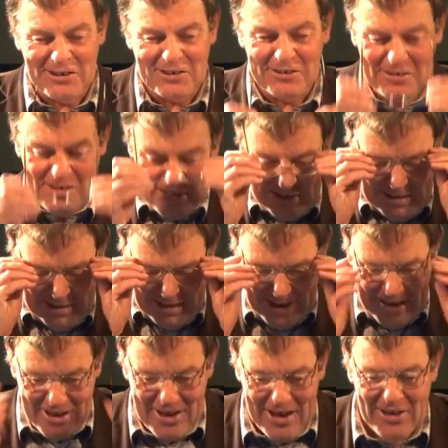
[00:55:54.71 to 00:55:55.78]

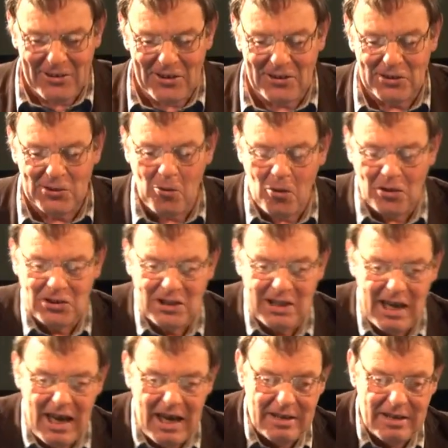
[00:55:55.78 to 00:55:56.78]
Uh, at, towards the